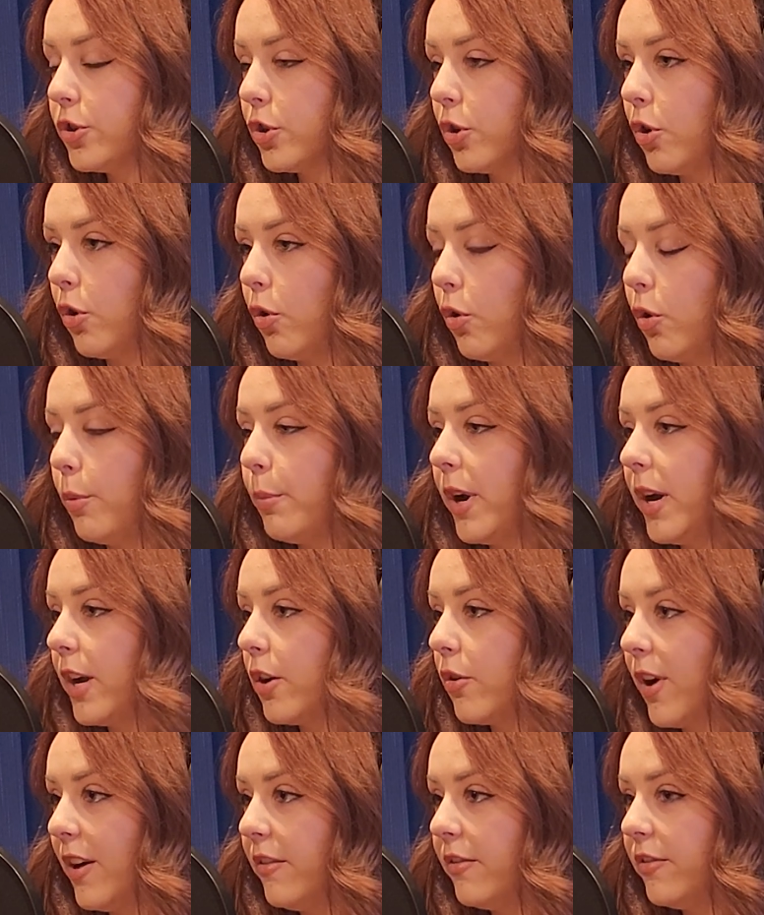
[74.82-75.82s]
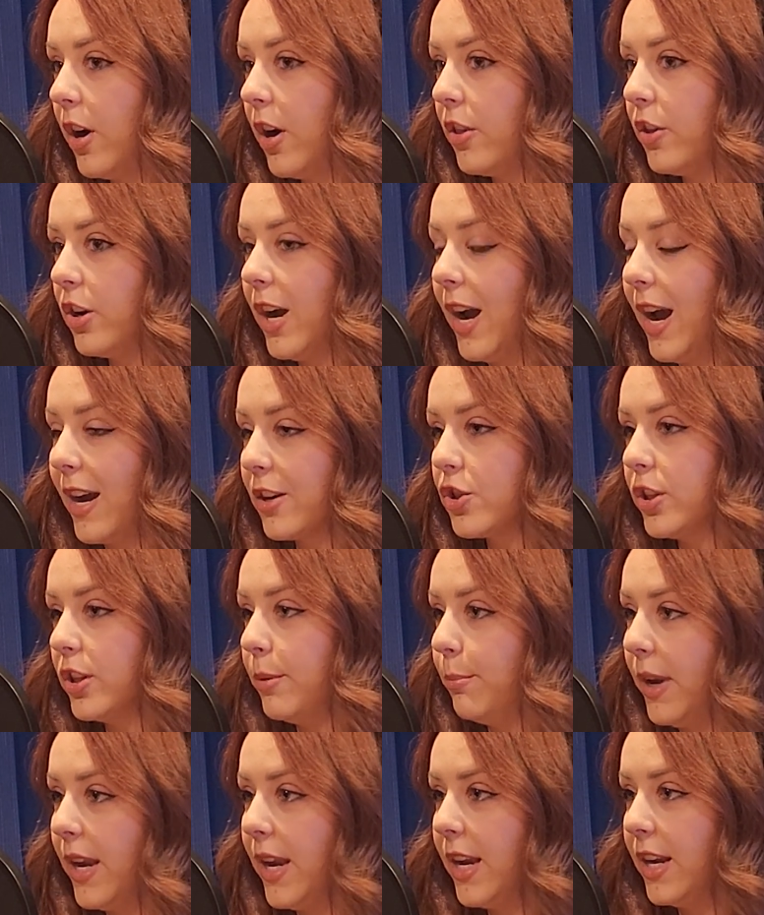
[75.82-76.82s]
So my grandfather
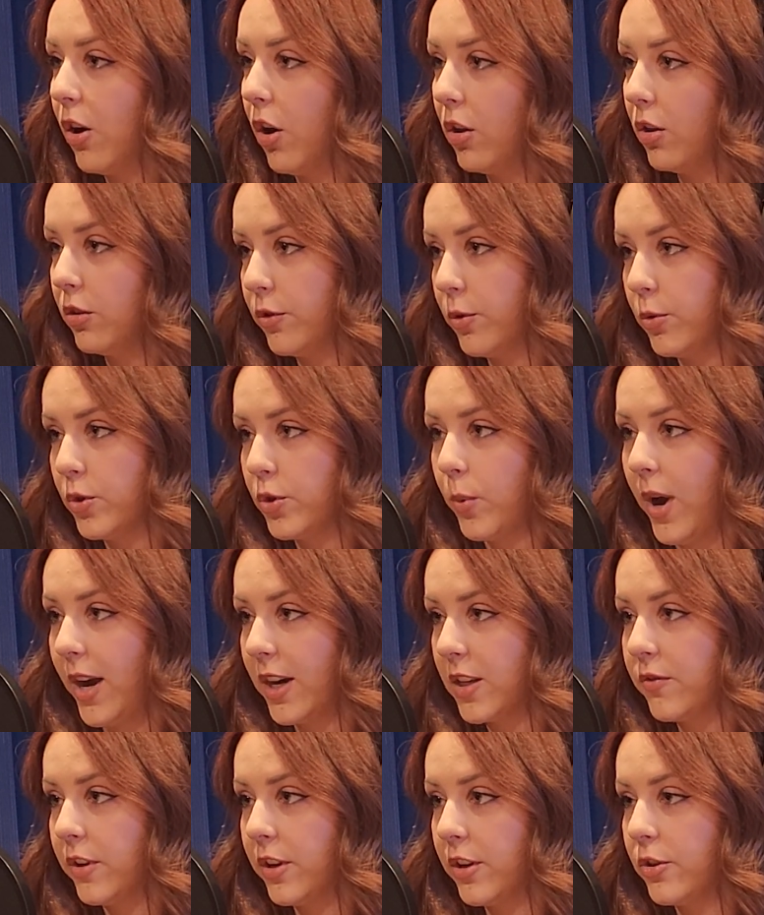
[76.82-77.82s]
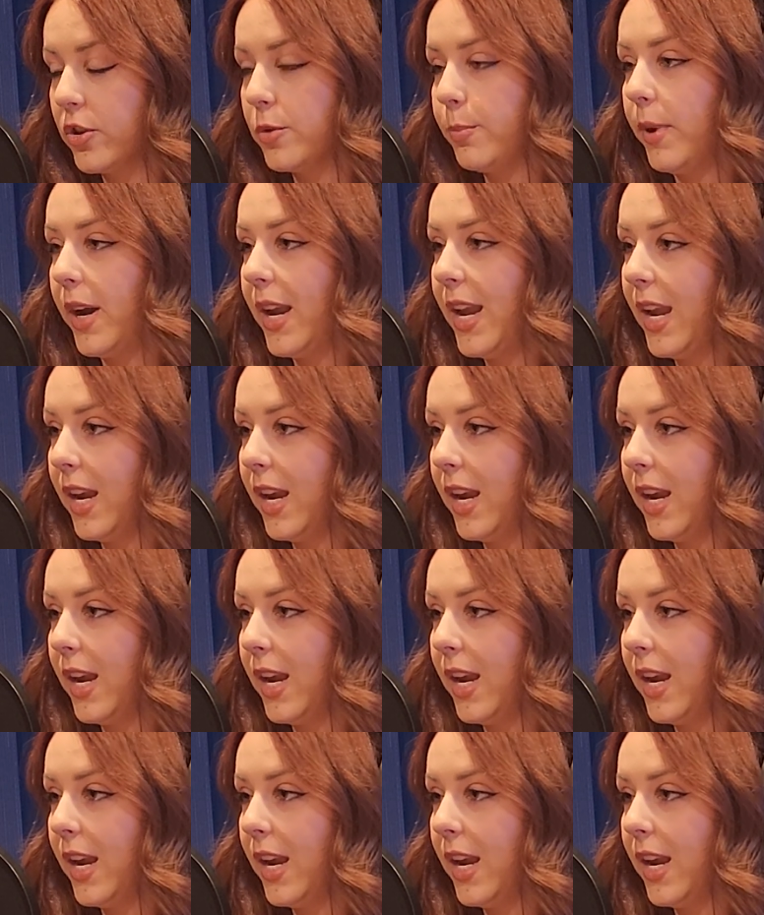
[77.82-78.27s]
actually made all of those wax figures by